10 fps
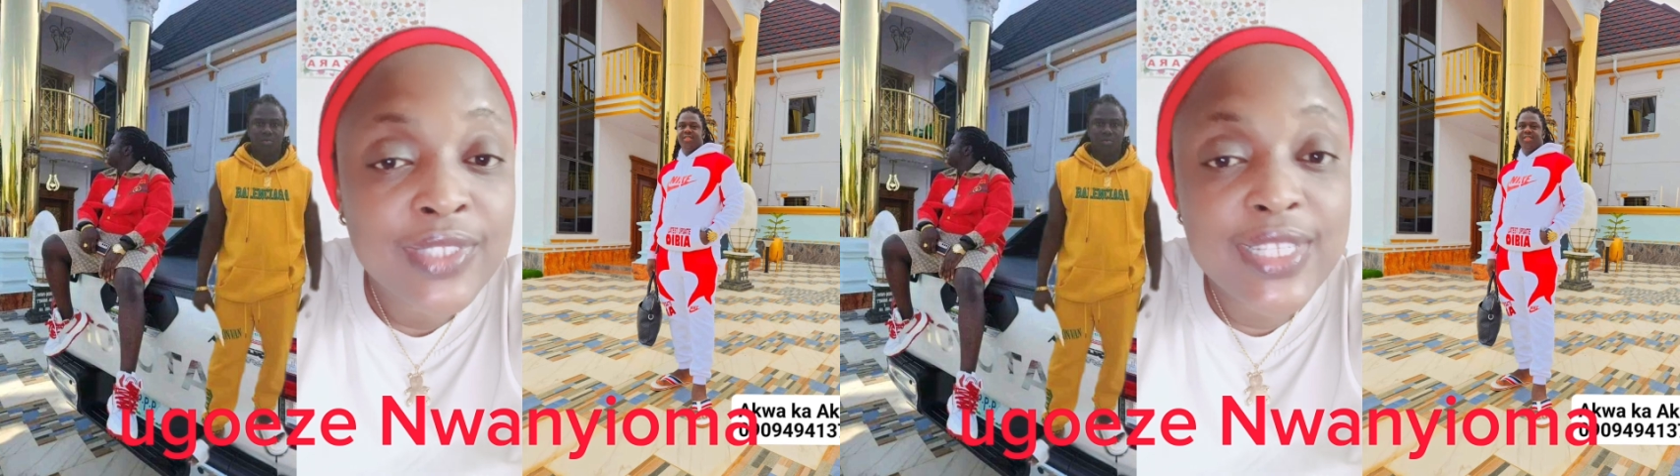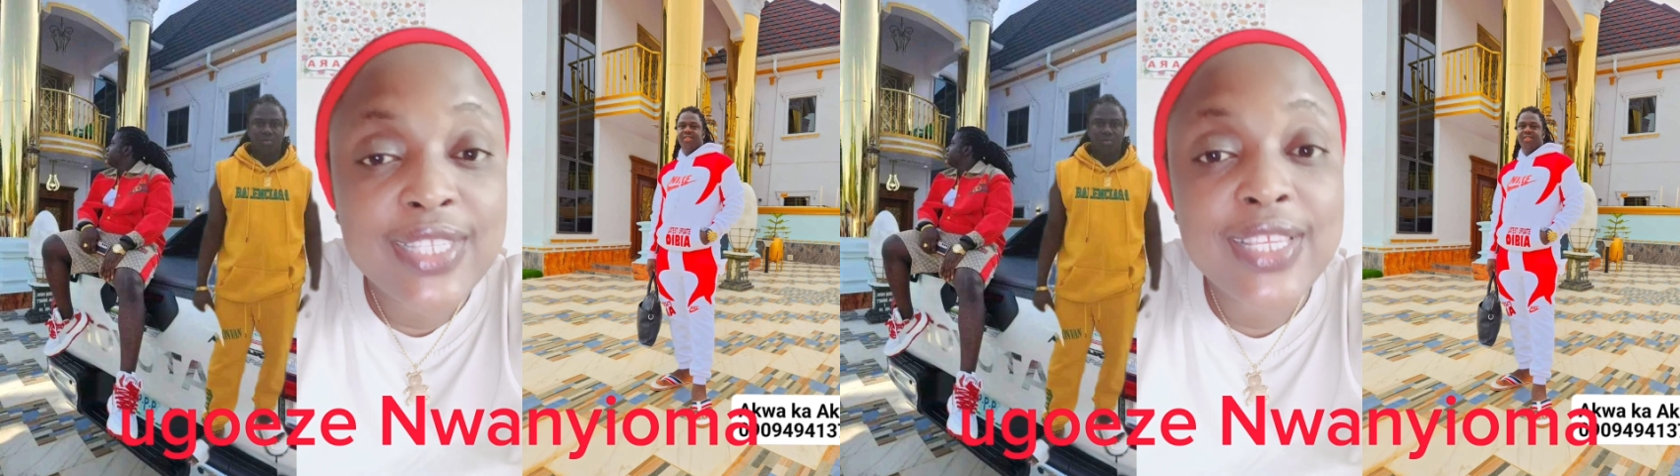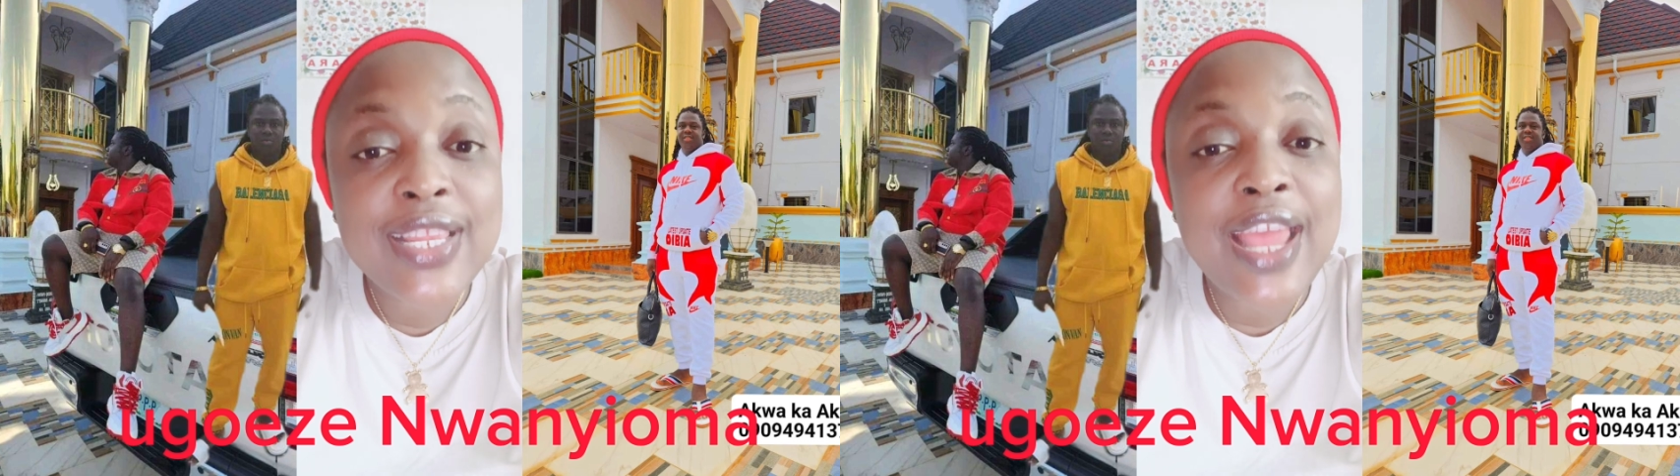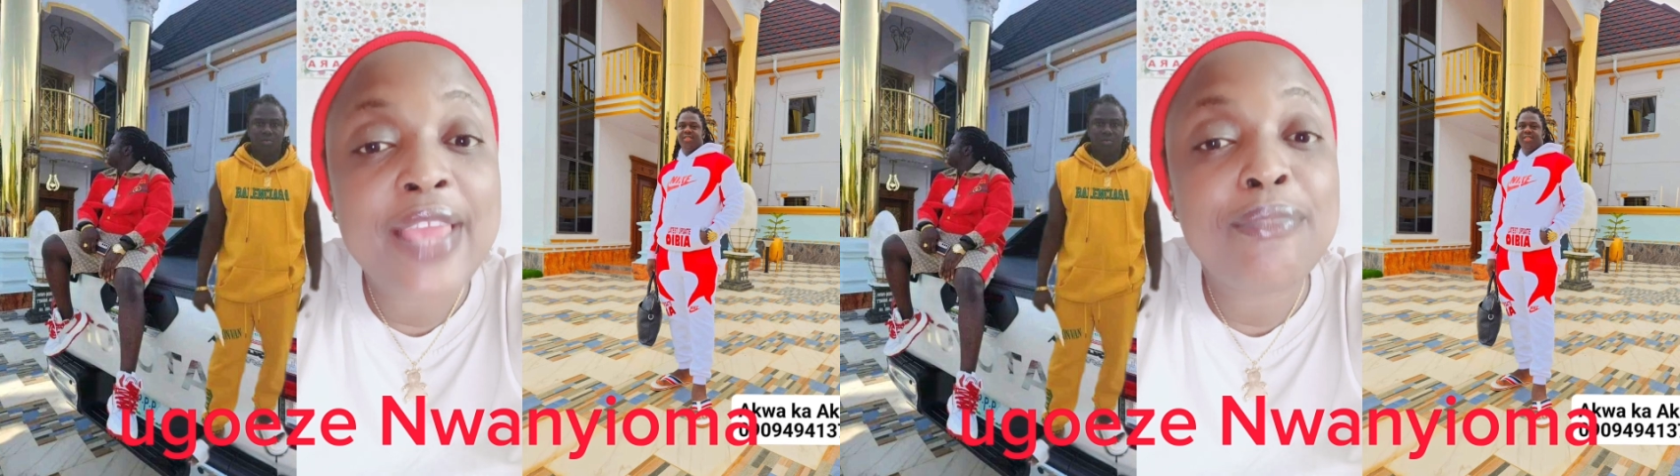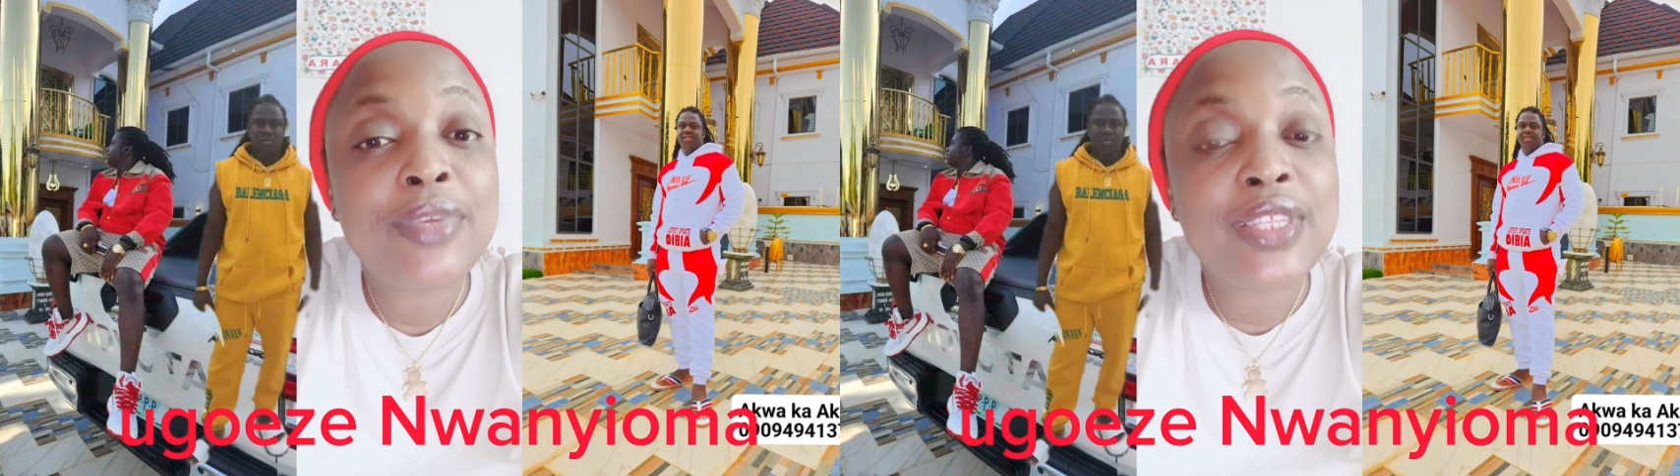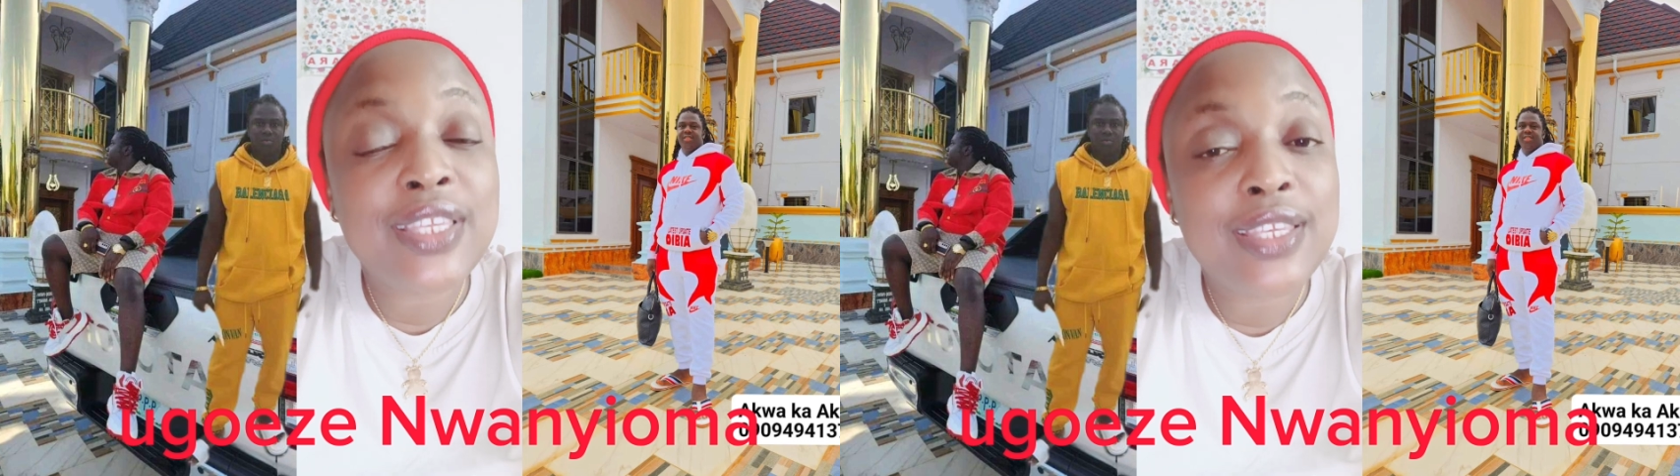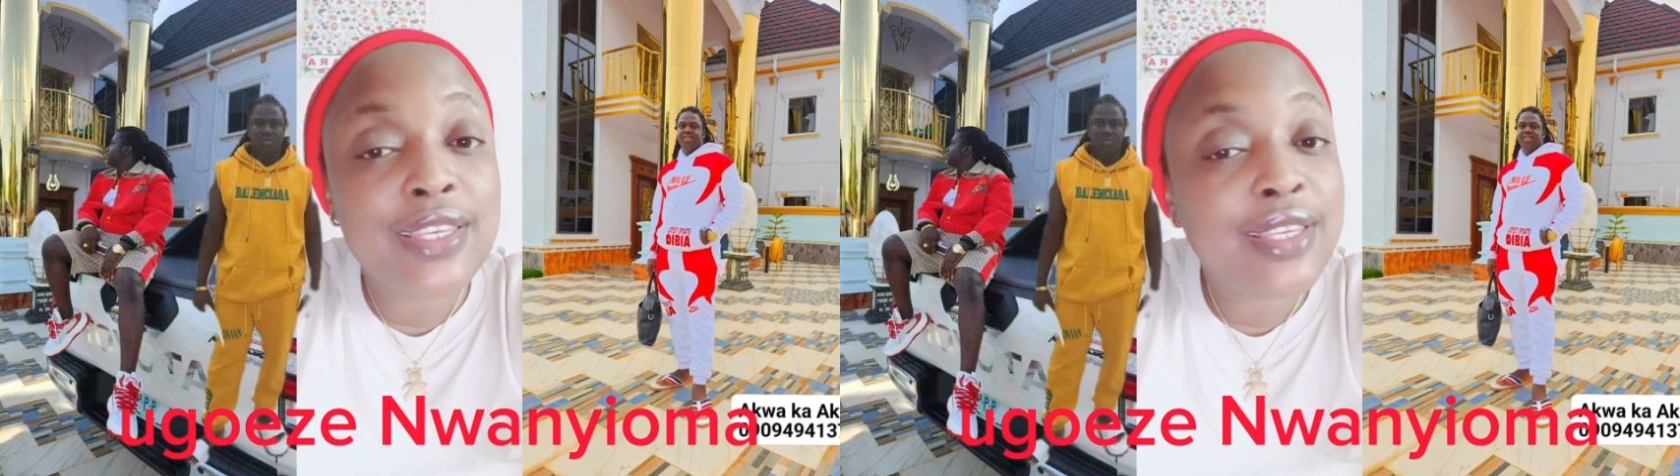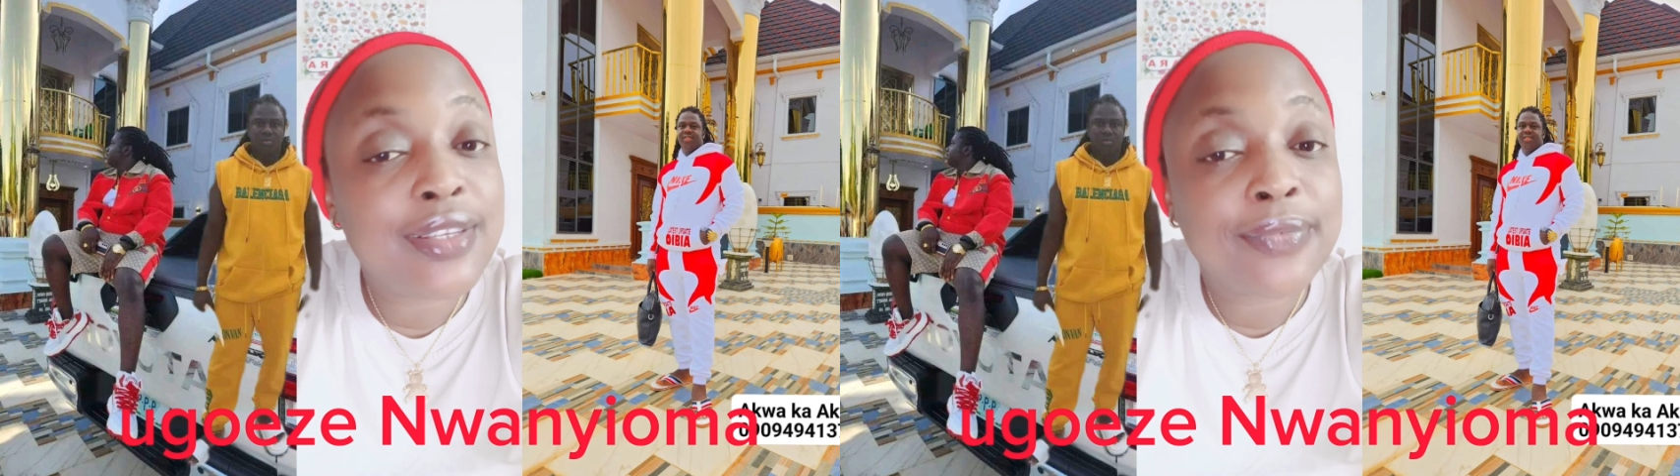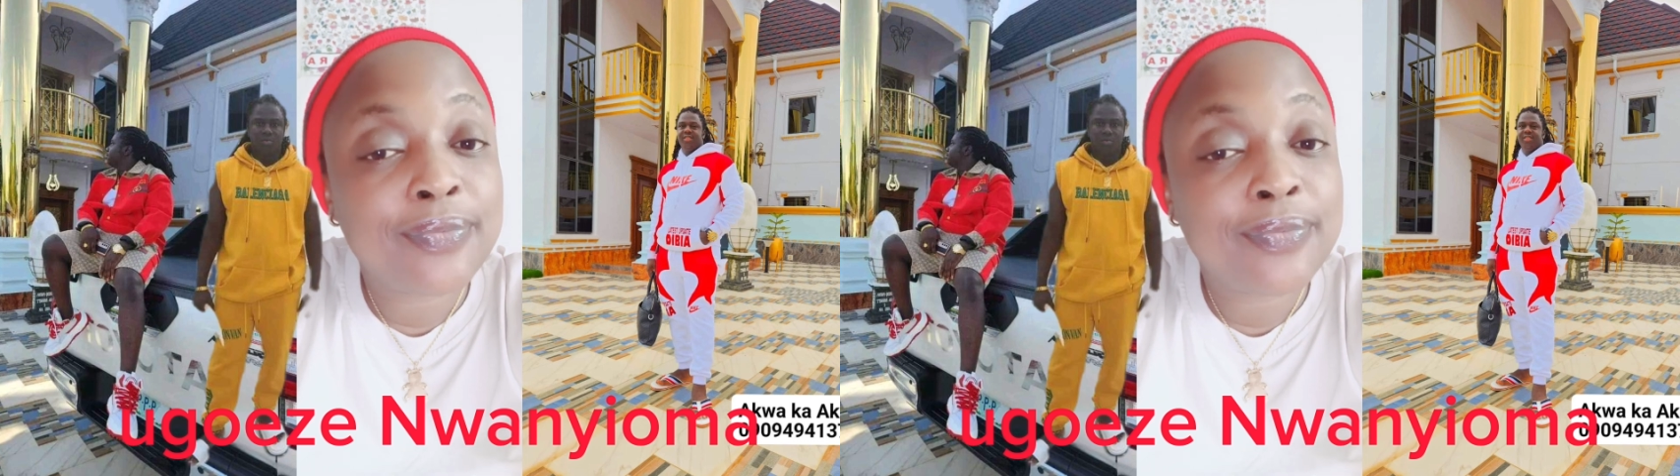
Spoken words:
They say na him be the